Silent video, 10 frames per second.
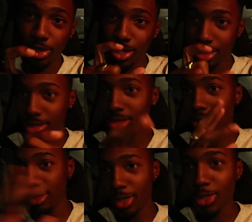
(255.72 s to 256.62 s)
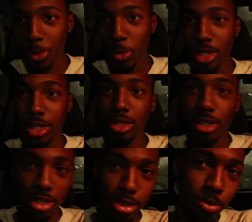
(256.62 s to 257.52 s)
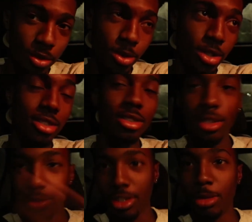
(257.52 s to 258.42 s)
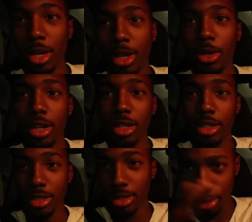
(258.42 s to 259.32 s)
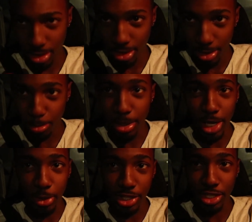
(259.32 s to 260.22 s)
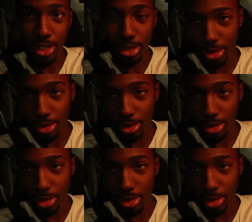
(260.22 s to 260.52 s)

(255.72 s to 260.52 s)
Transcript: Just go Subway, get some food, for the back of yard. Parring with Trey.